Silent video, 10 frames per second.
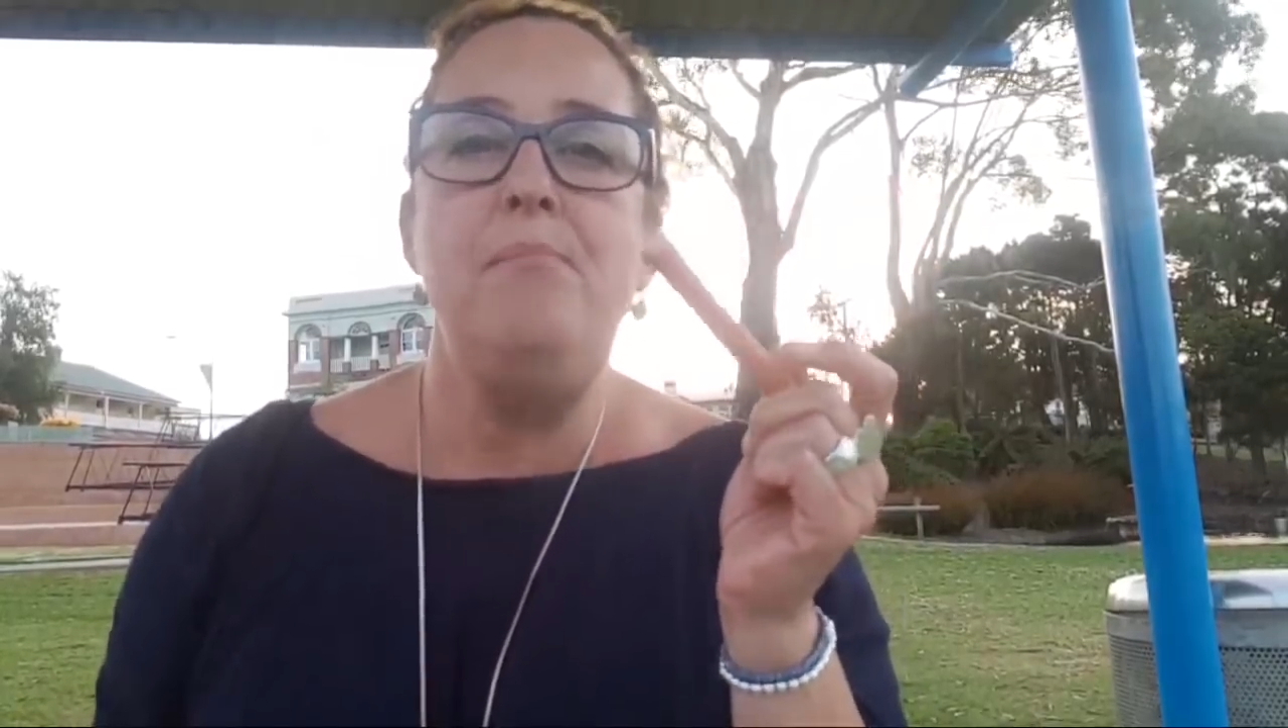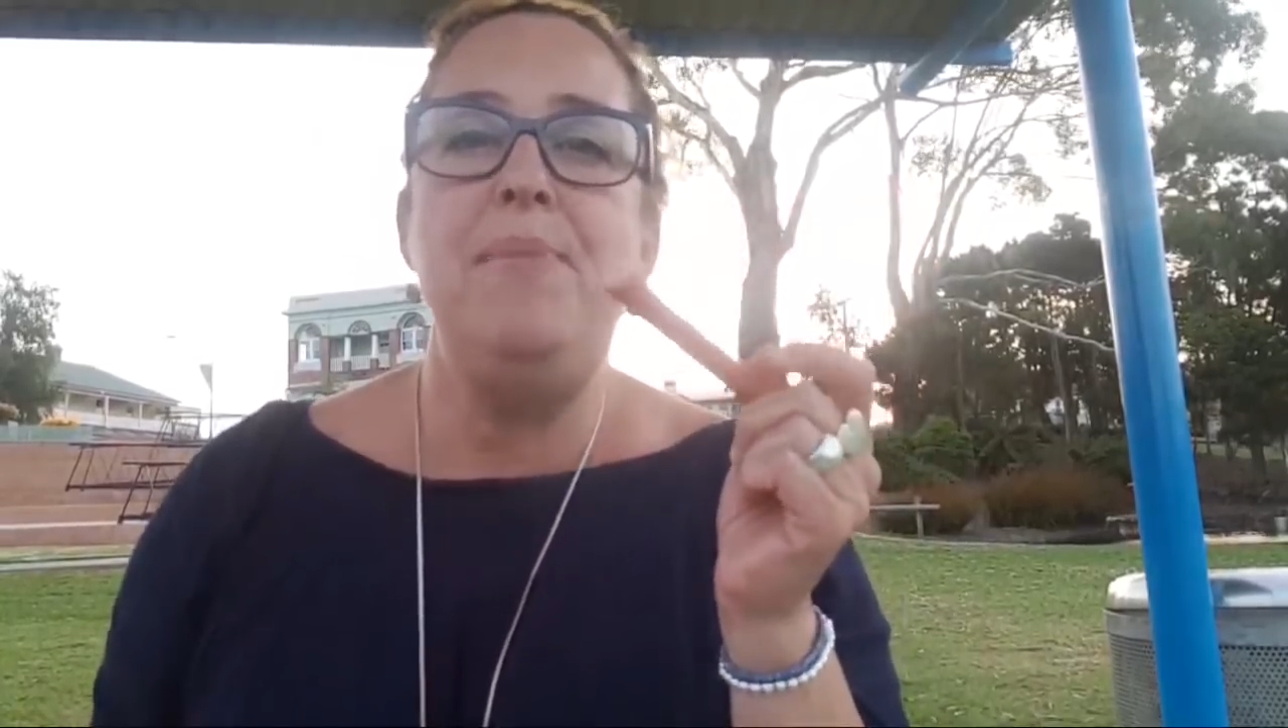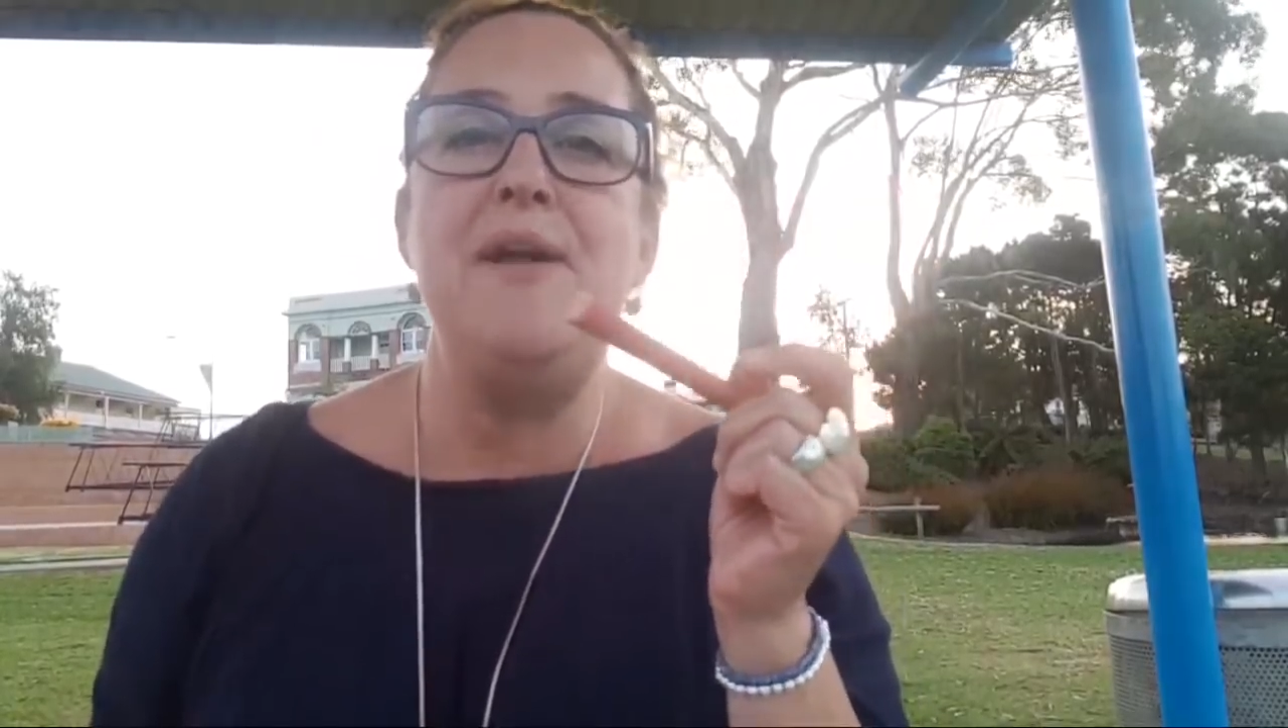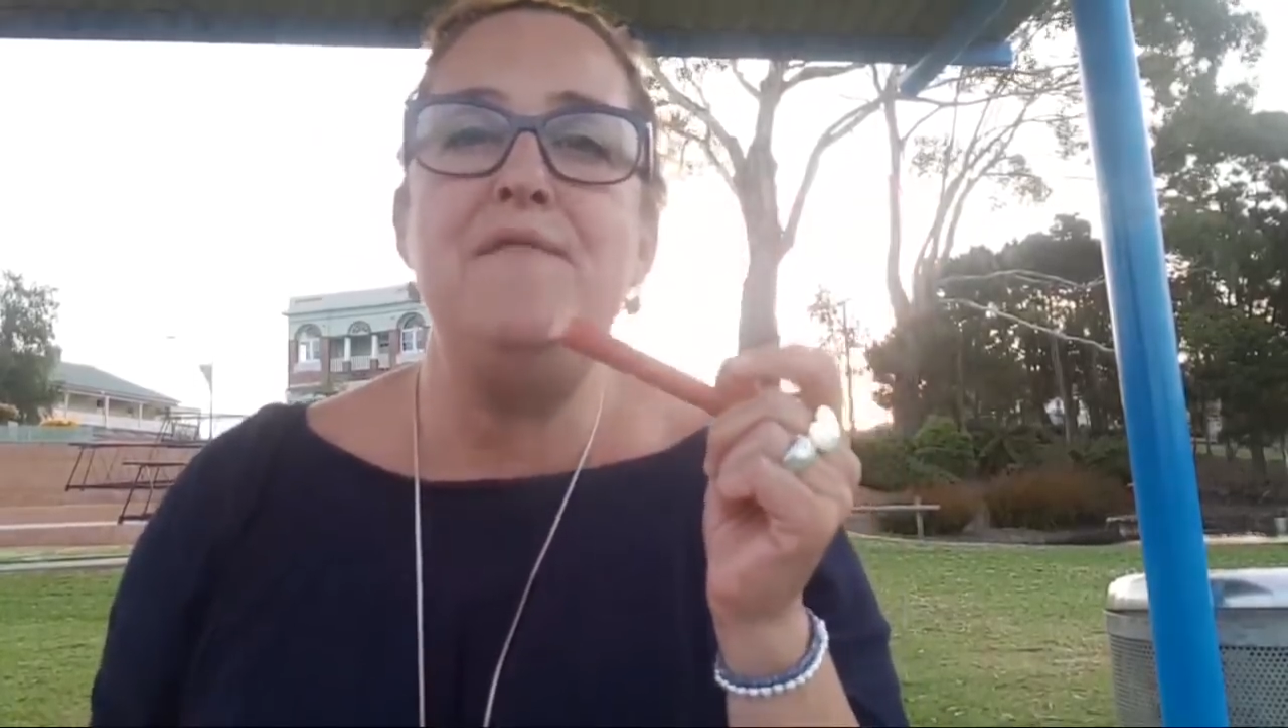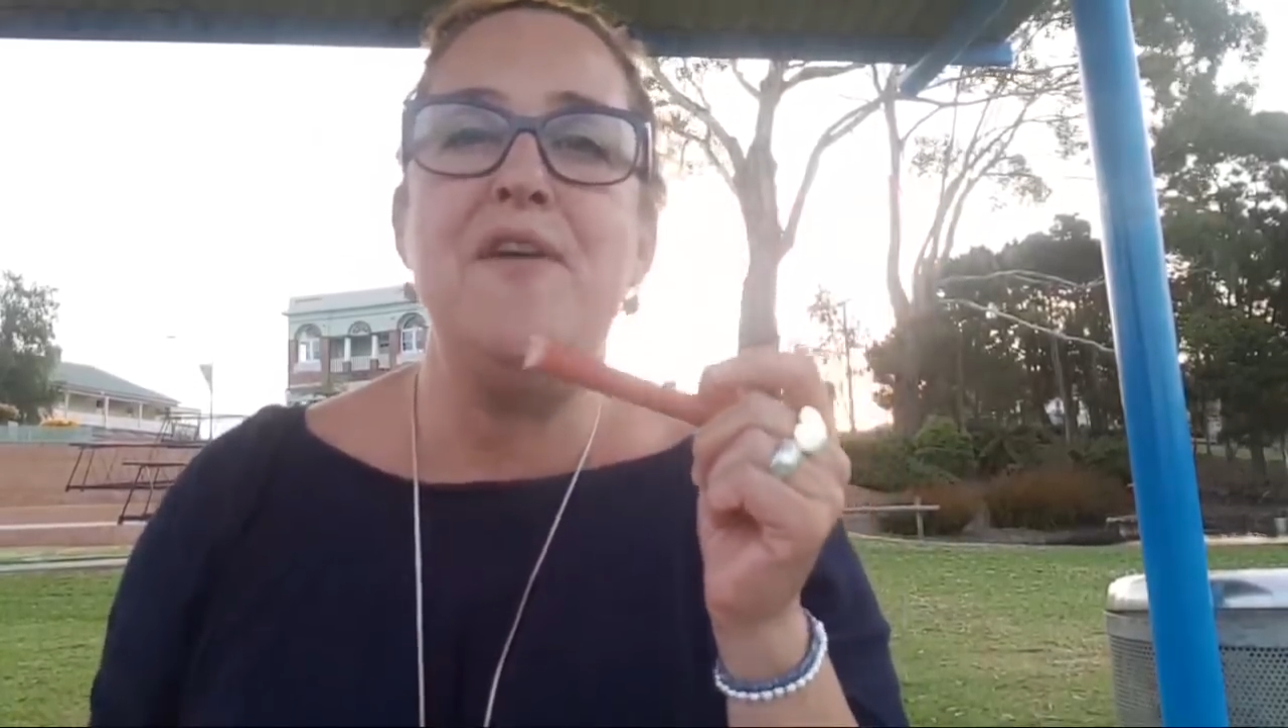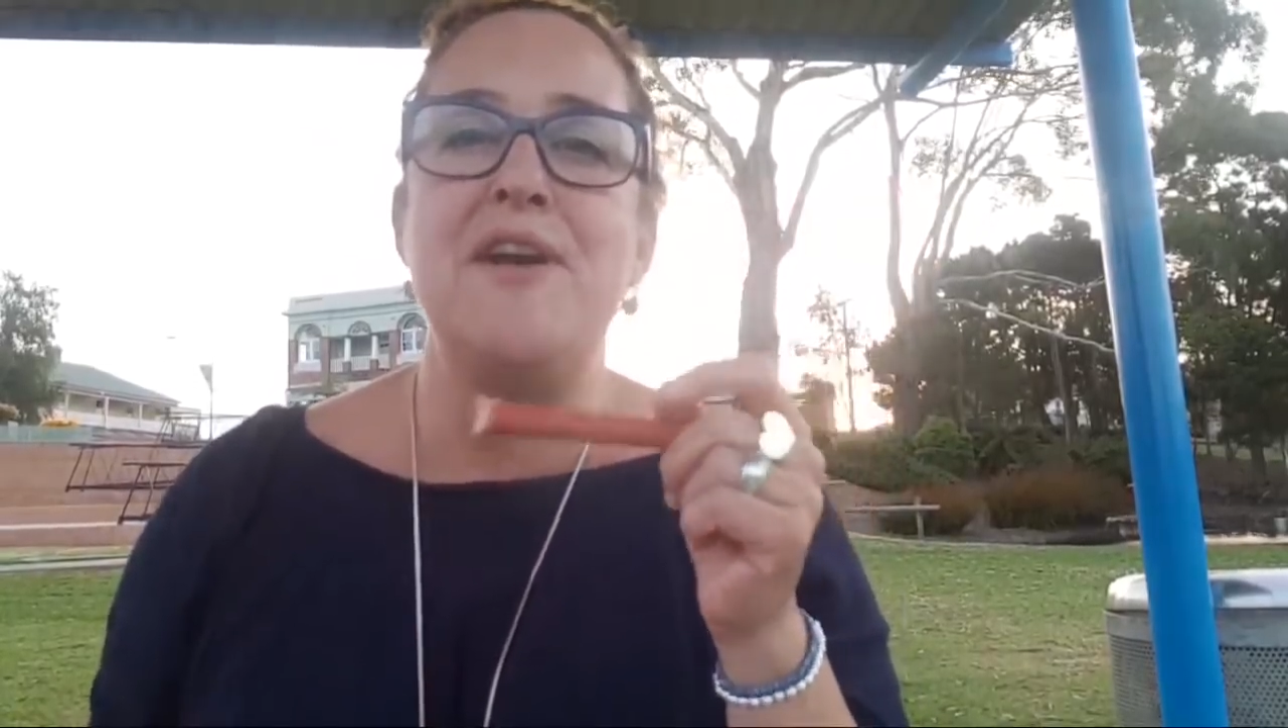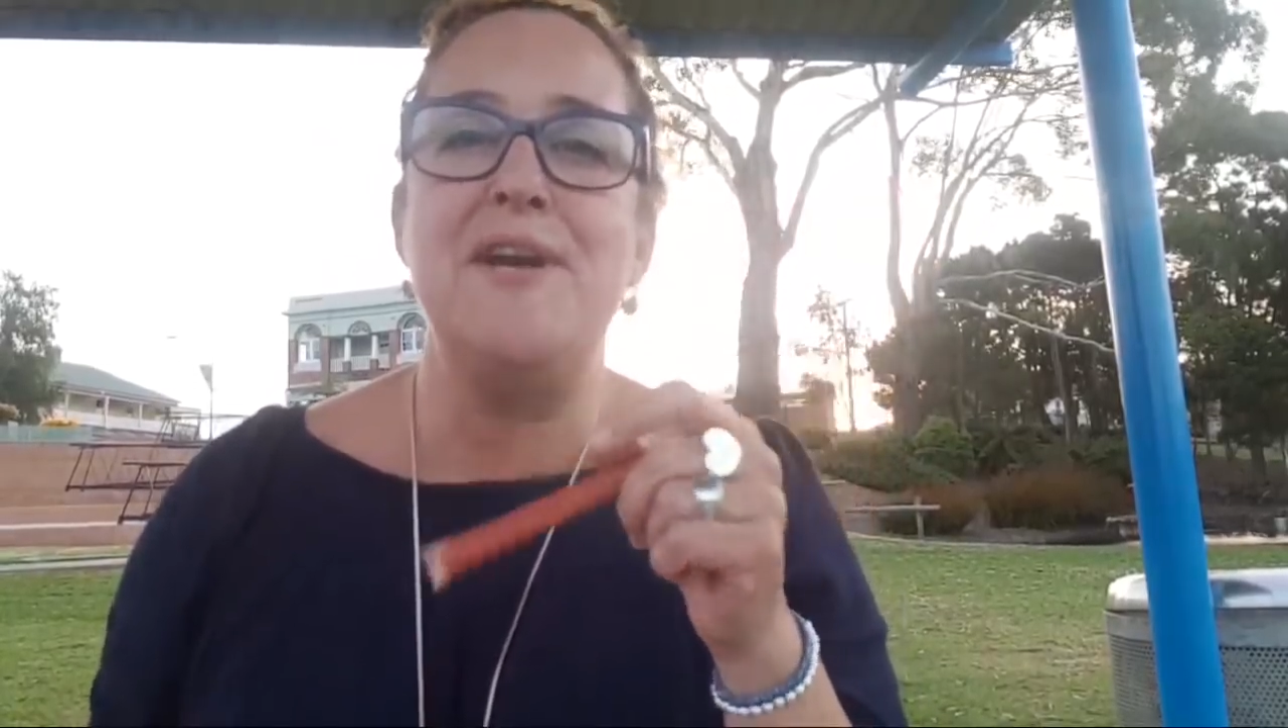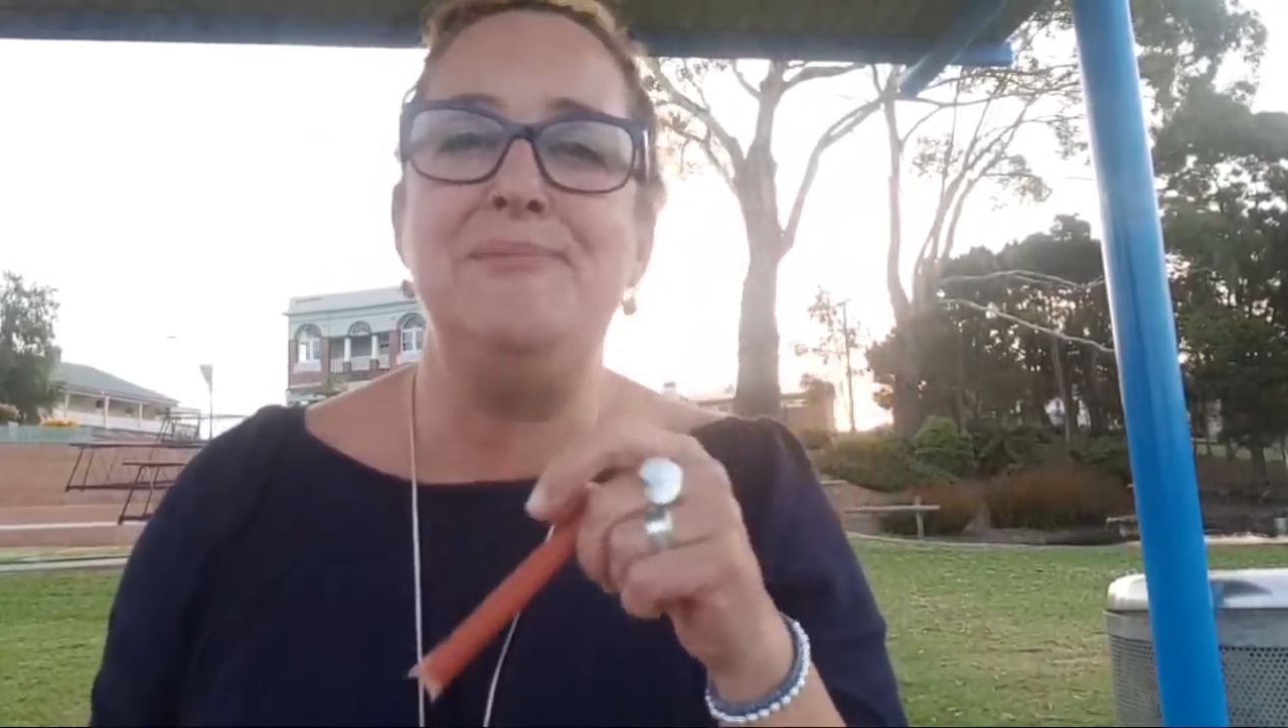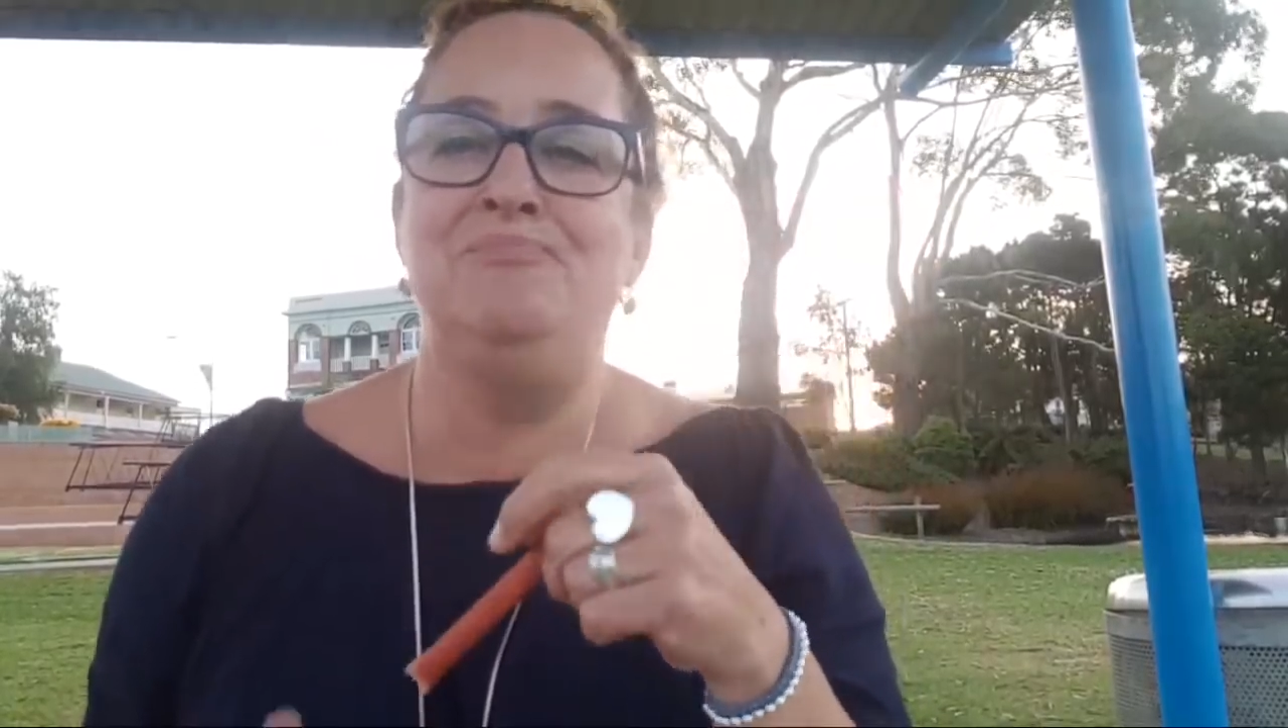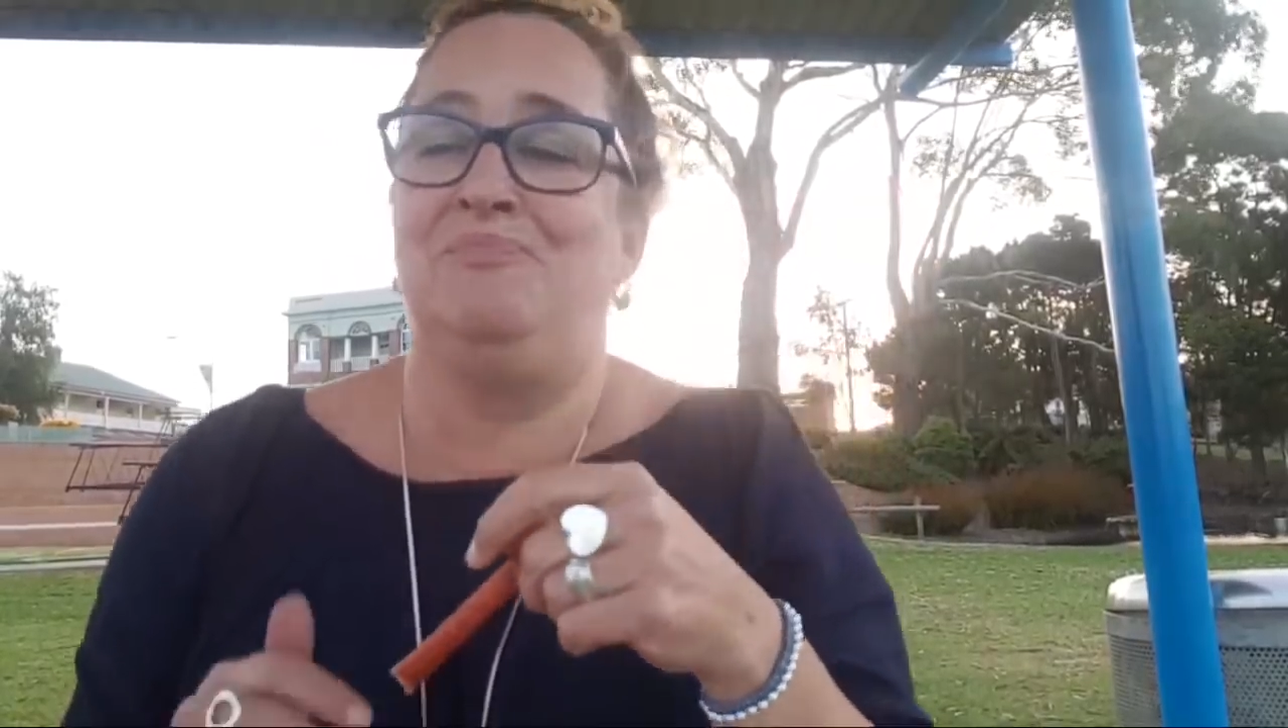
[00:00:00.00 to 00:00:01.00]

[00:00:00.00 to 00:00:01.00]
Butt fugger.